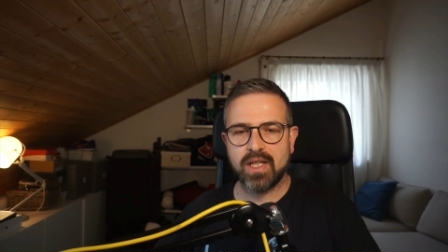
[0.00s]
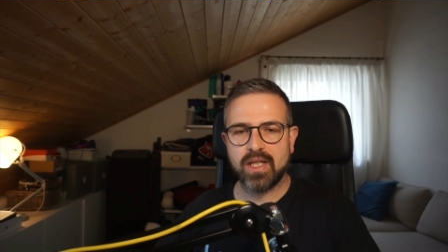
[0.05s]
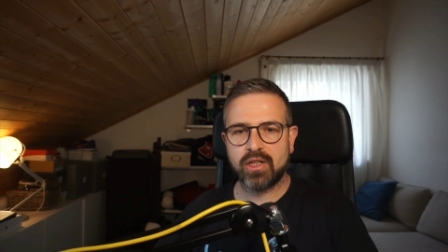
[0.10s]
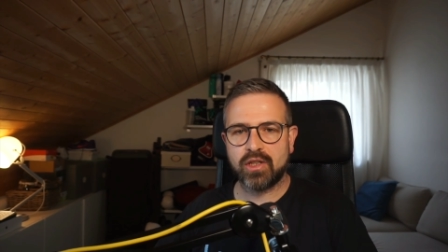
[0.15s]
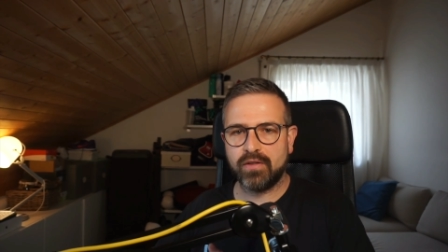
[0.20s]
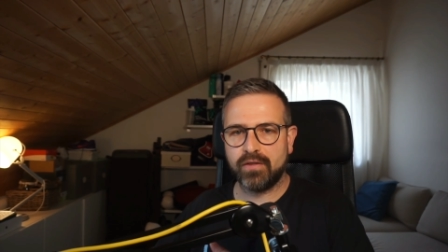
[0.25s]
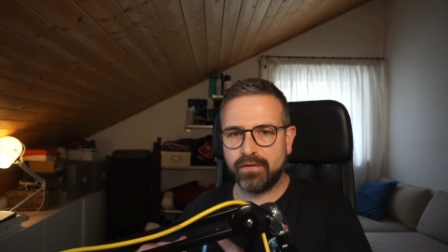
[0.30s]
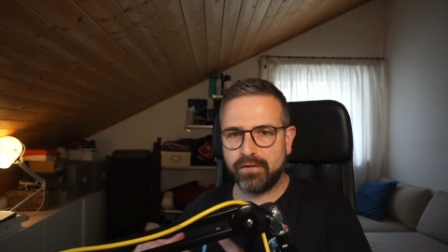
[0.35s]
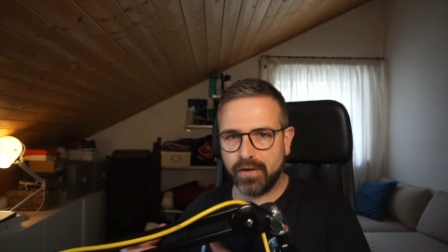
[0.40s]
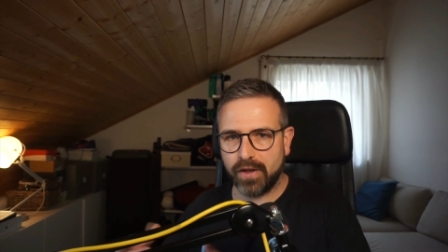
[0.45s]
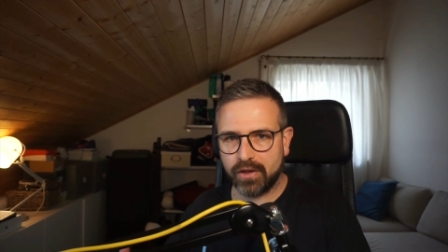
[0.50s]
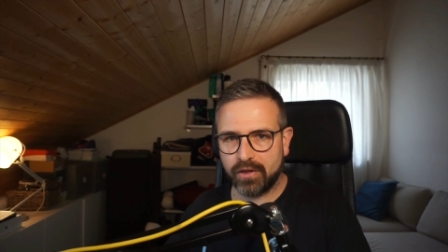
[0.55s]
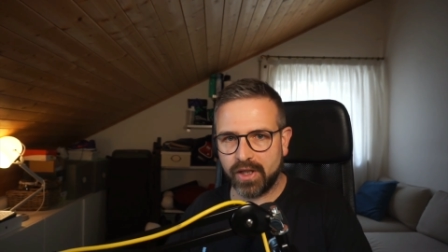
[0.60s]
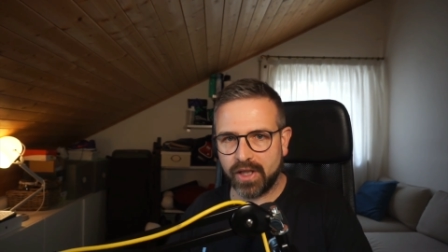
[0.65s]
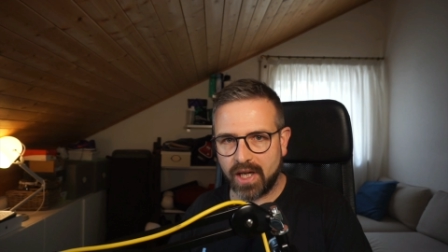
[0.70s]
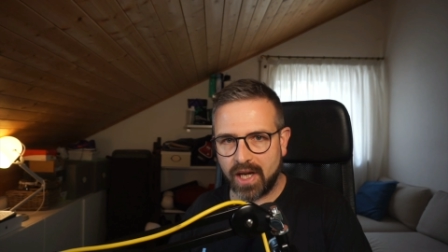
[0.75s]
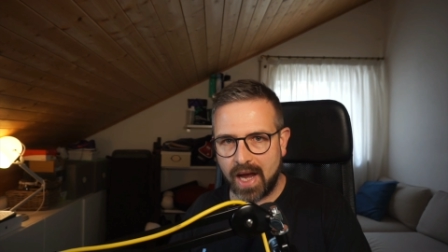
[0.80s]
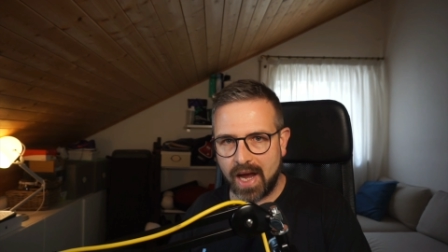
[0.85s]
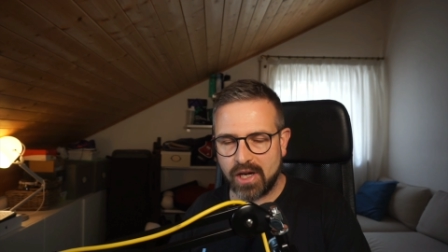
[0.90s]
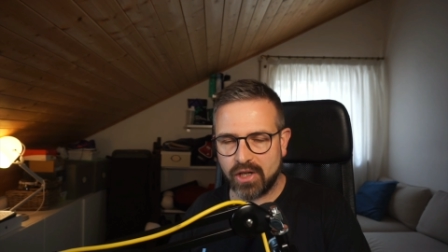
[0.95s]

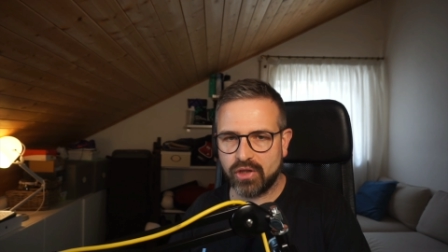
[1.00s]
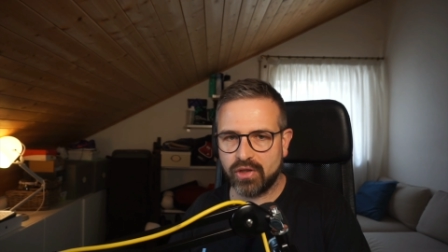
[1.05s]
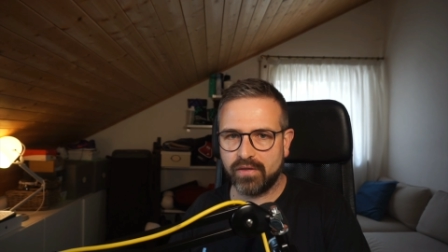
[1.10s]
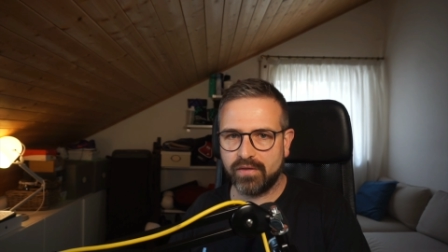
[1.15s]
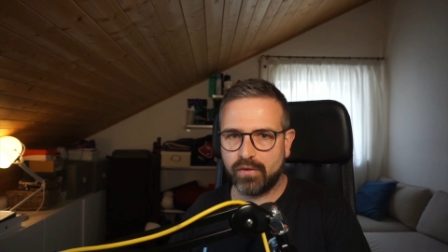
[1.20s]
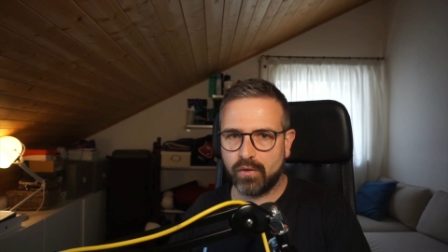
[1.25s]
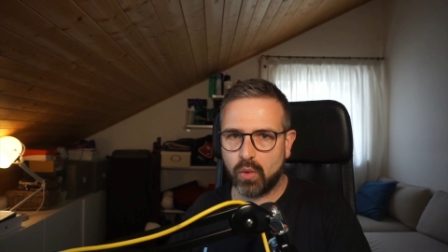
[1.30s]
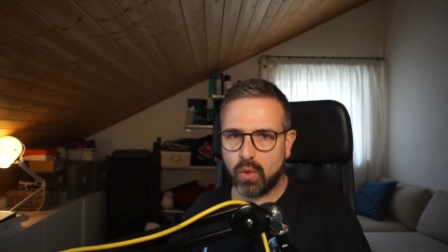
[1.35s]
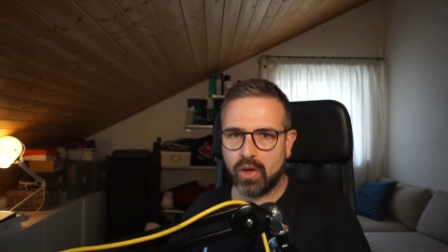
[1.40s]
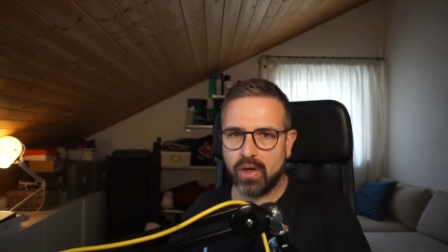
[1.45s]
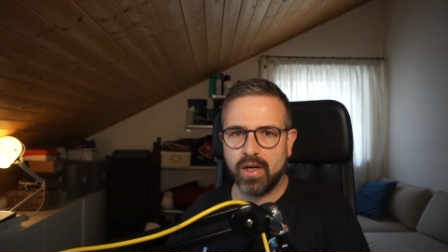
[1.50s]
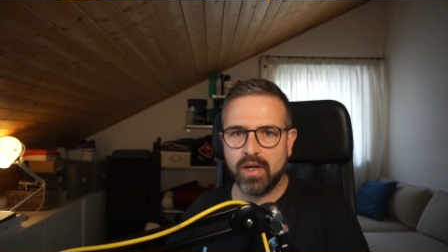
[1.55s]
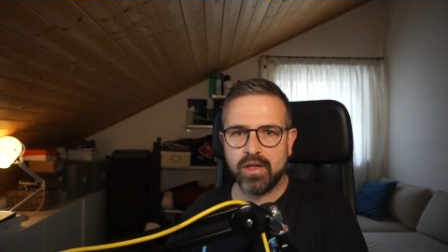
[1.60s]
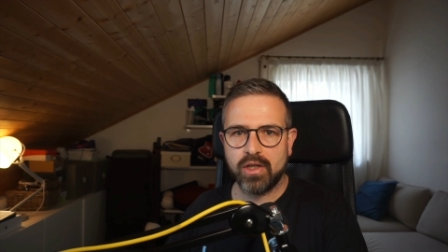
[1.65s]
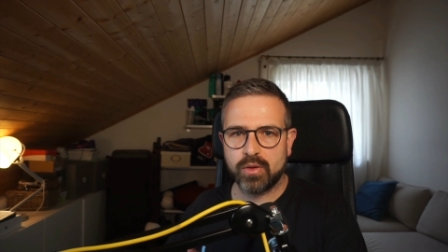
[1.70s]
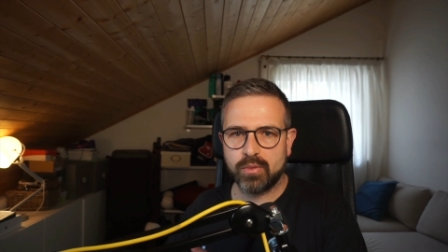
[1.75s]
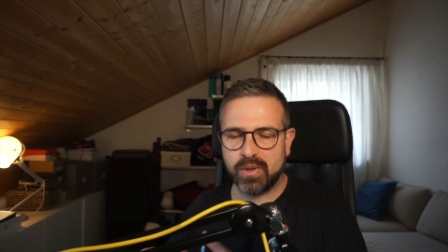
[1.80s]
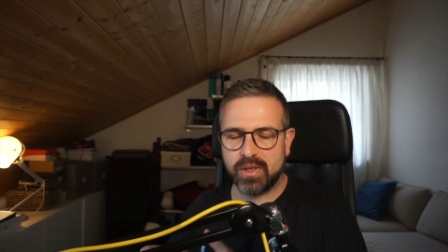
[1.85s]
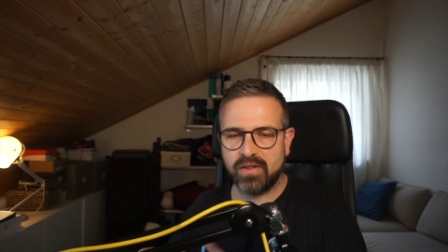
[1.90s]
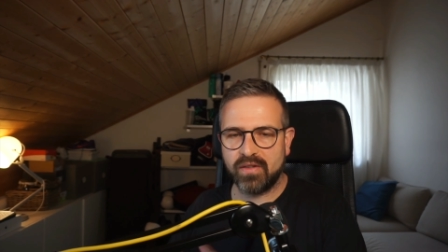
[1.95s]
configuring caching for
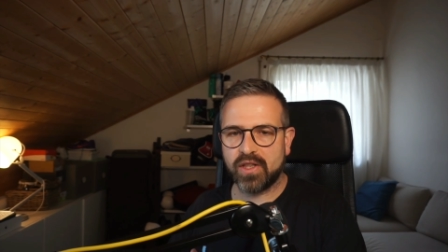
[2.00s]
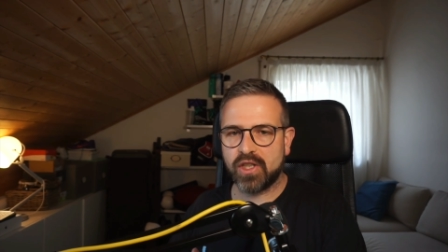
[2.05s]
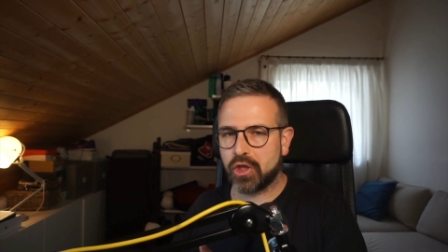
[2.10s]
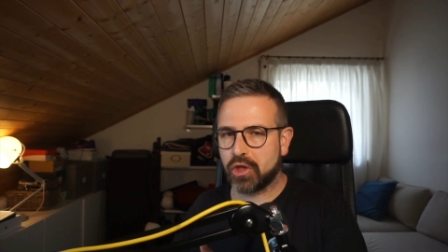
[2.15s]
specific